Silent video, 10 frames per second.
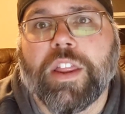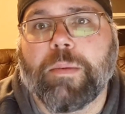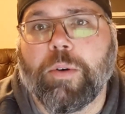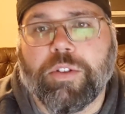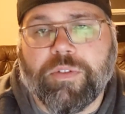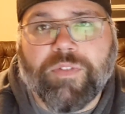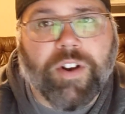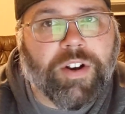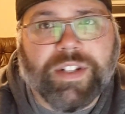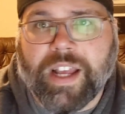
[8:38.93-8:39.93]
They both are
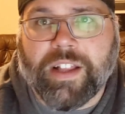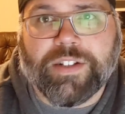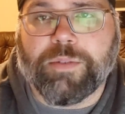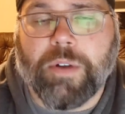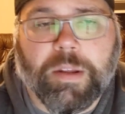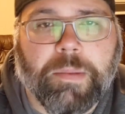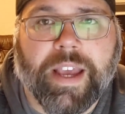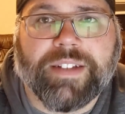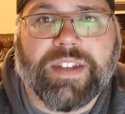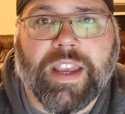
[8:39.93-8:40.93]
very talented running
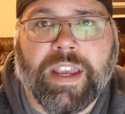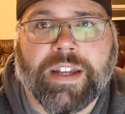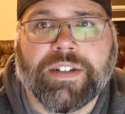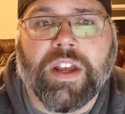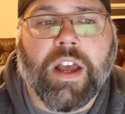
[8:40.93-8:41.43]
backs, and